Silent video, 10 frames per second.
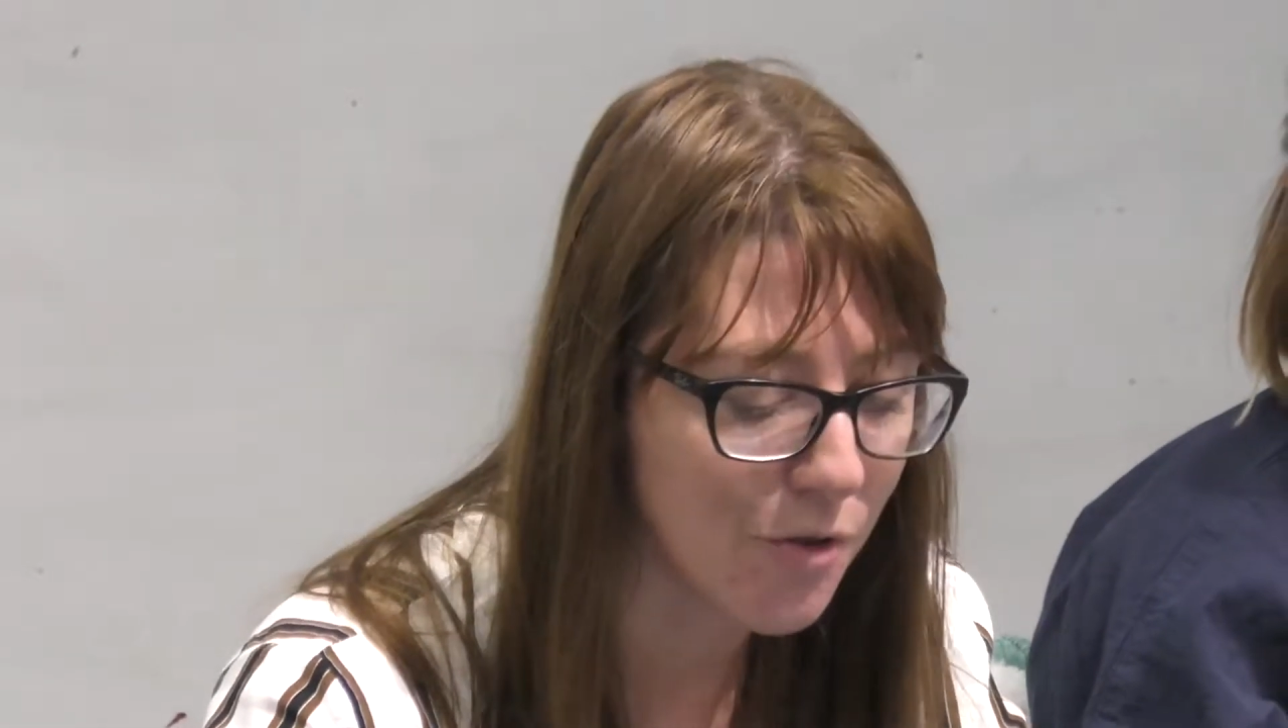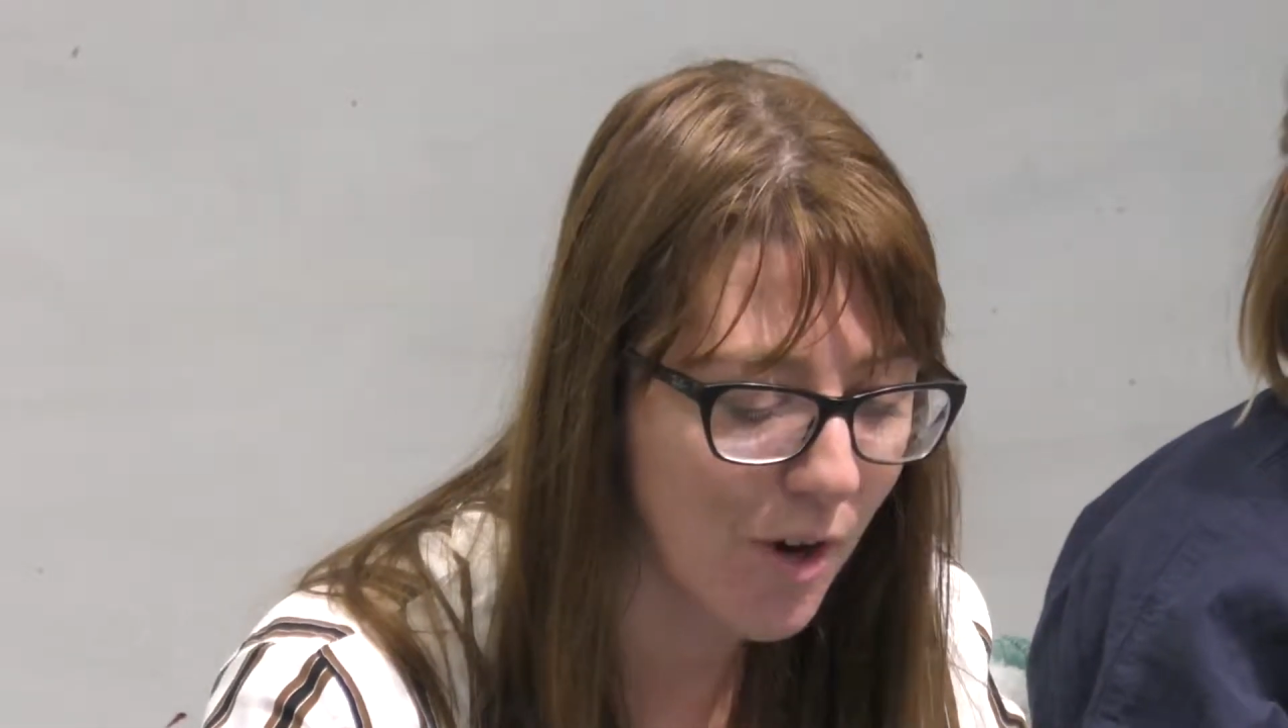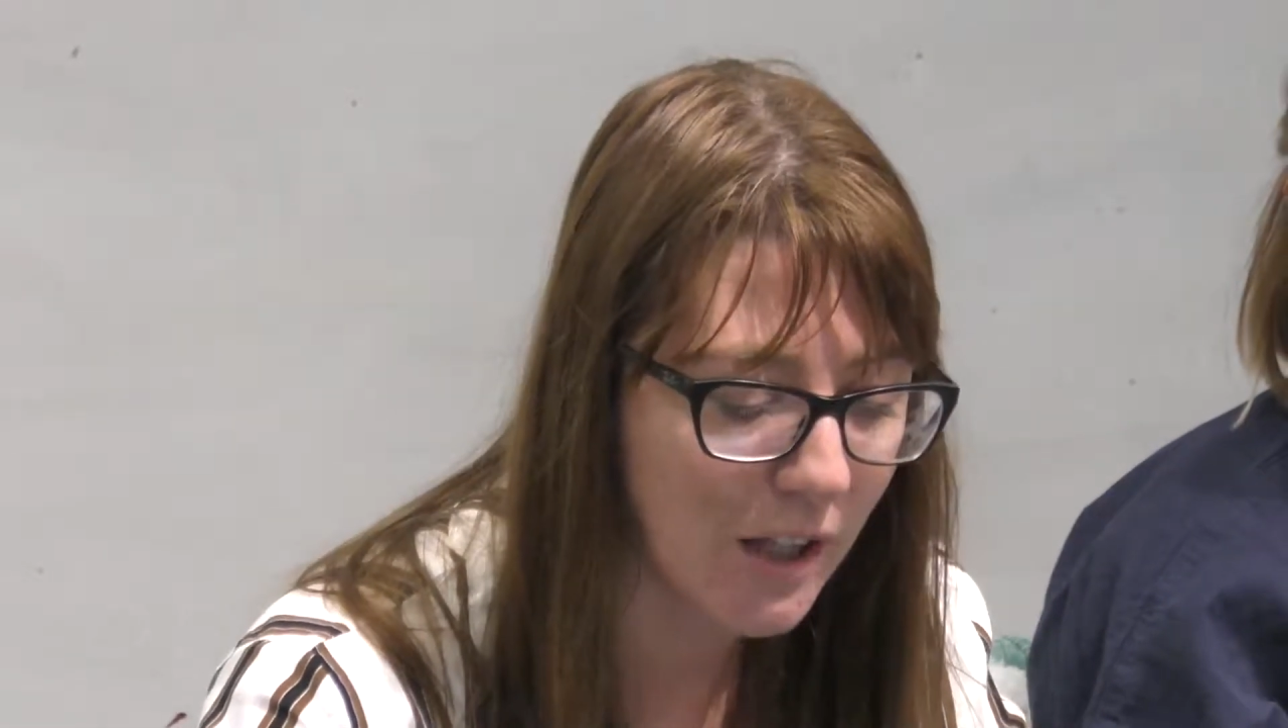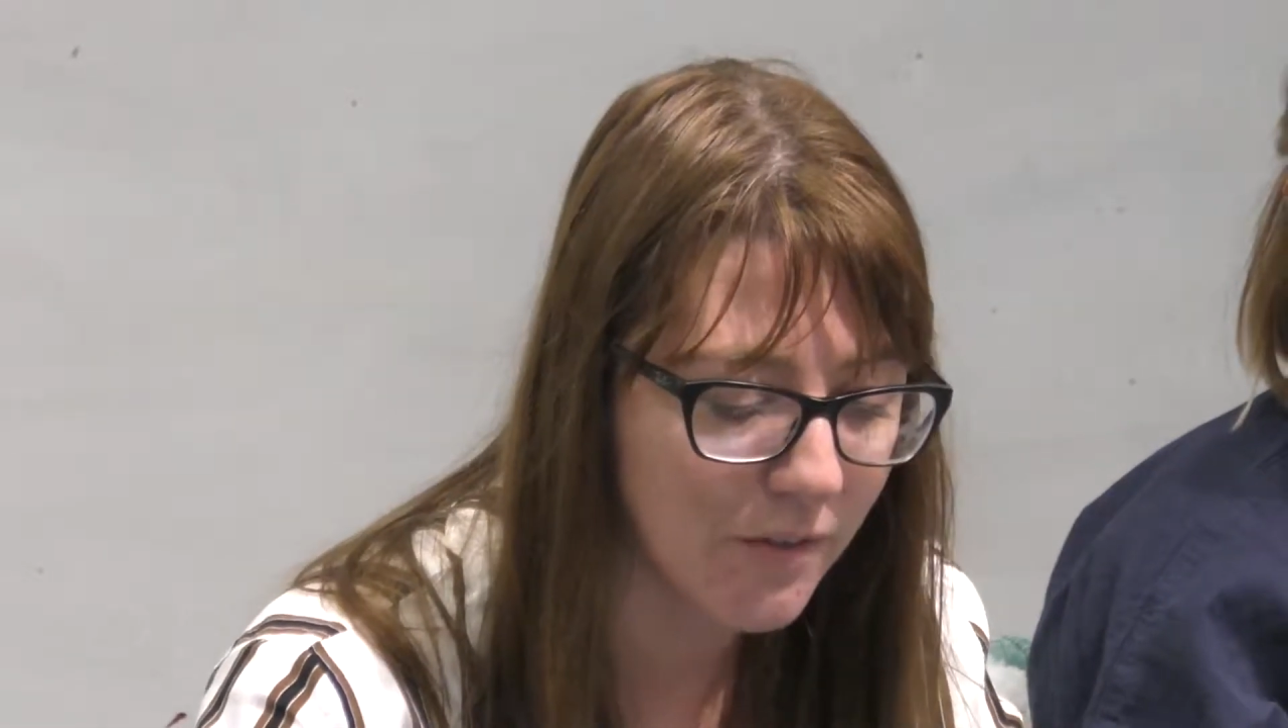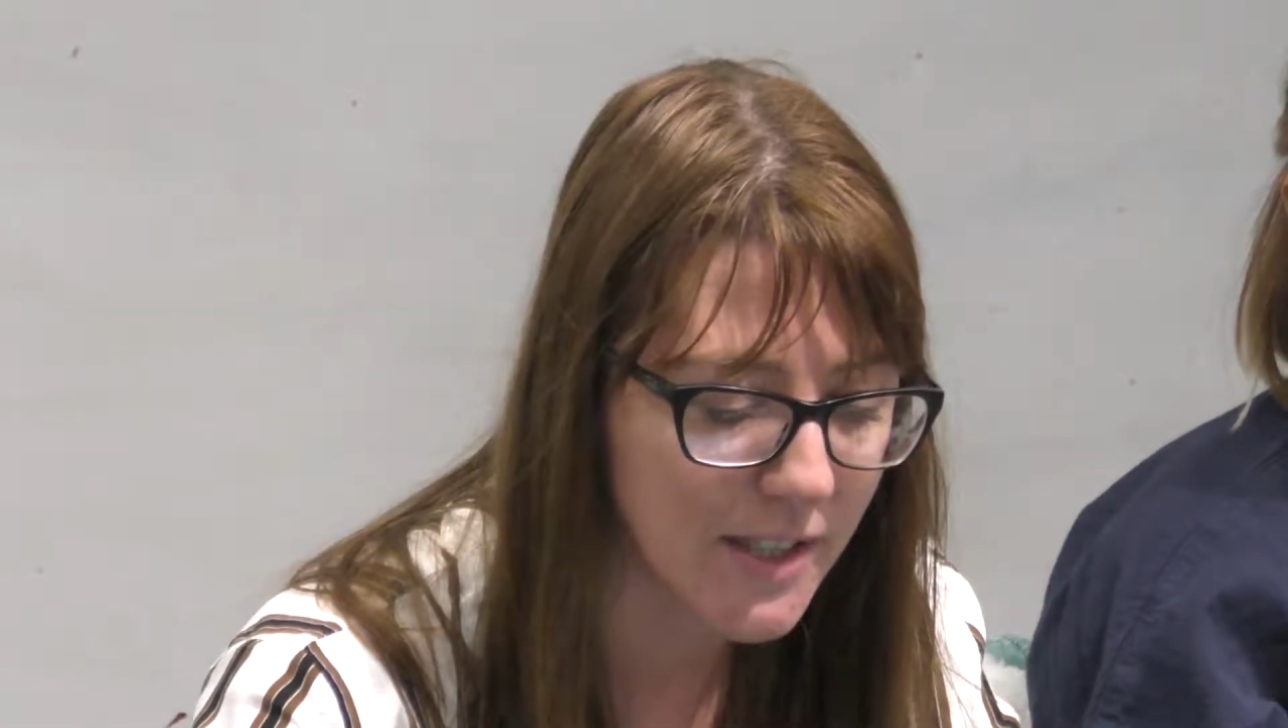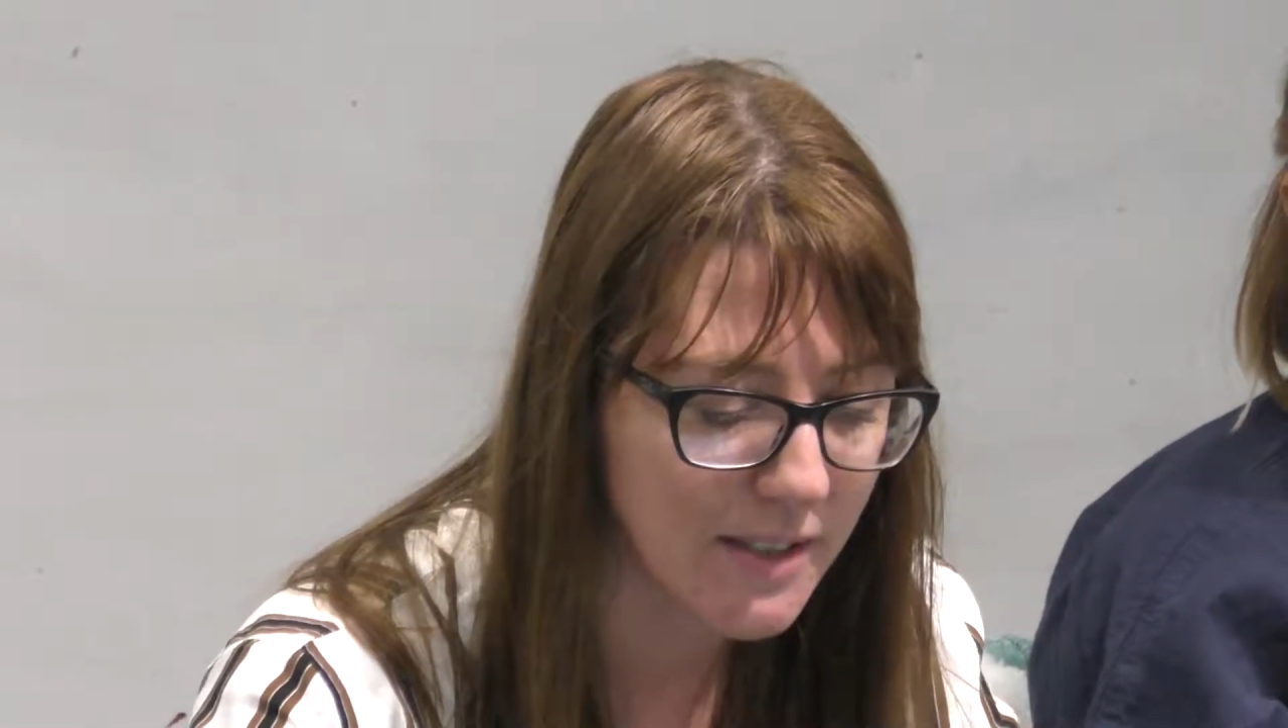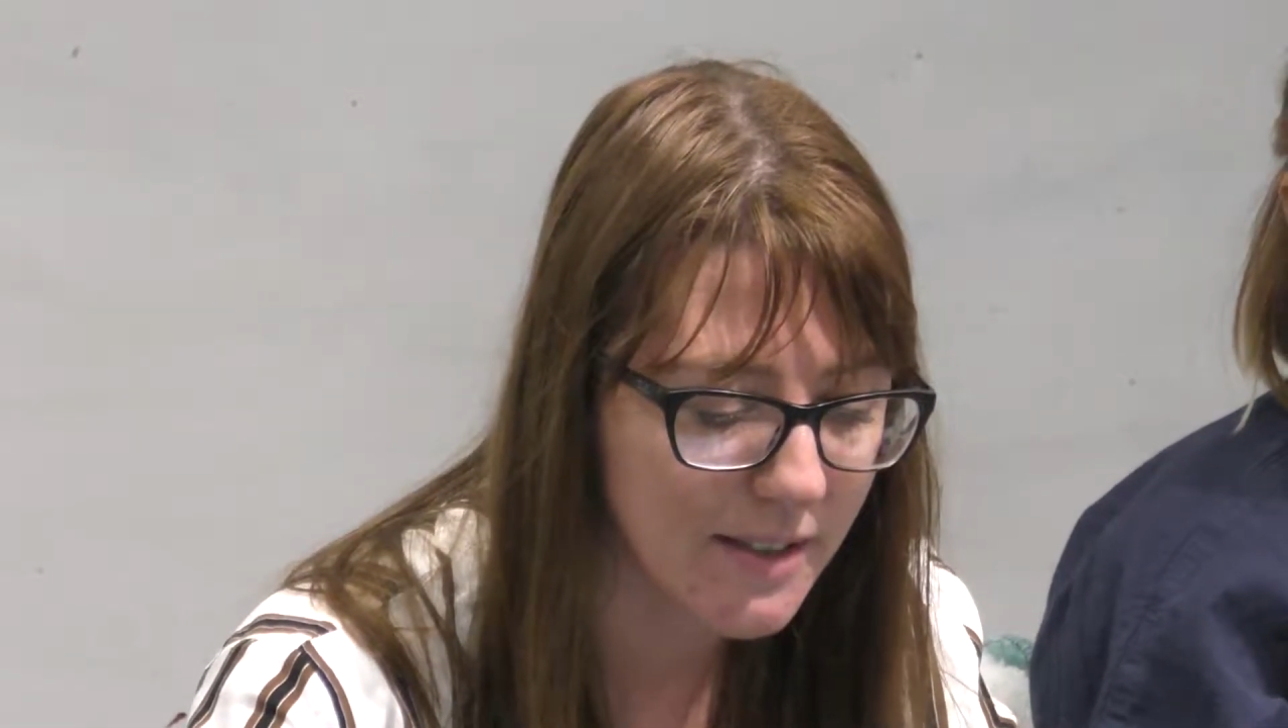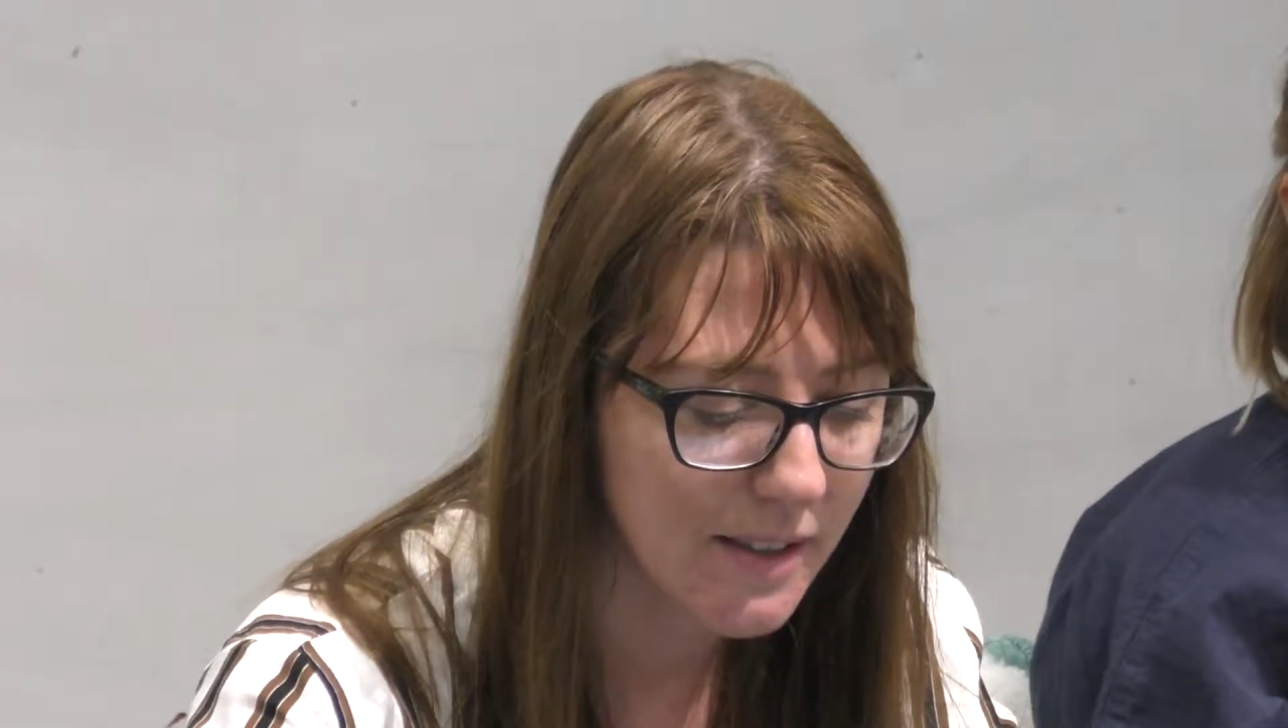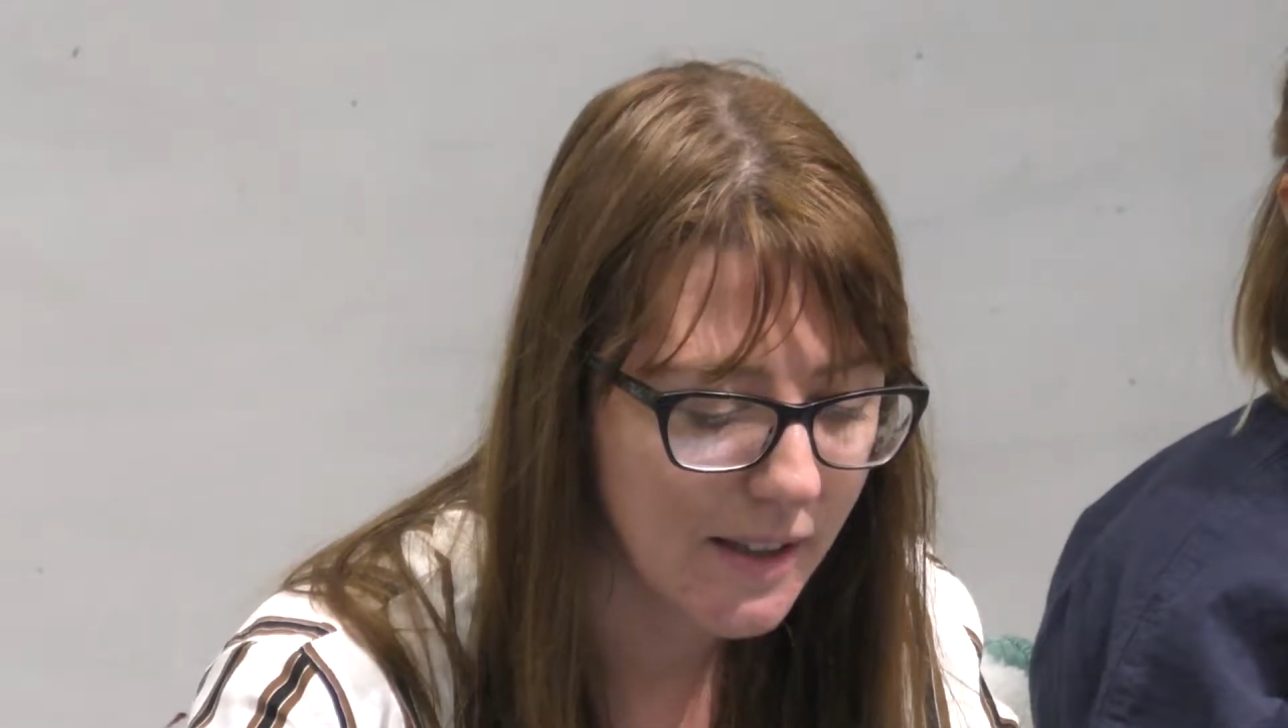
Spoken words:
irrelevant.